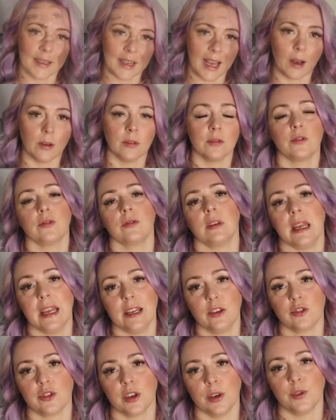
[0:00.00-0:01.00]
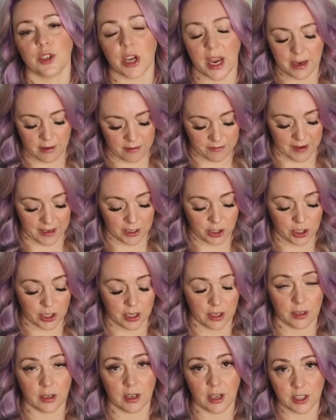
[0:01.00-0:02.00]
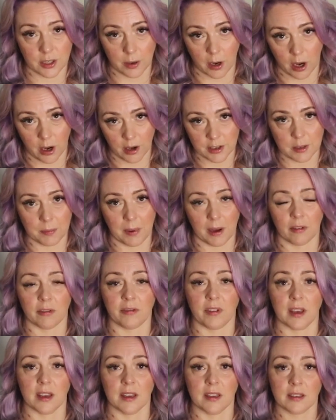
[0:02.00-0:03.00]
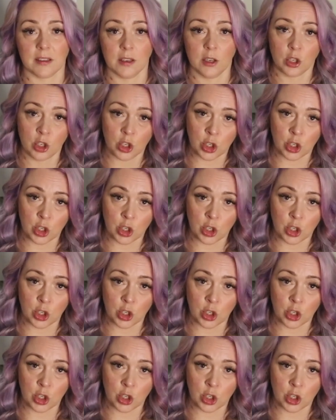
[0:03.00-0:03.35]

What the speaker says: Now, in true Jane fashion, I do an arse about face,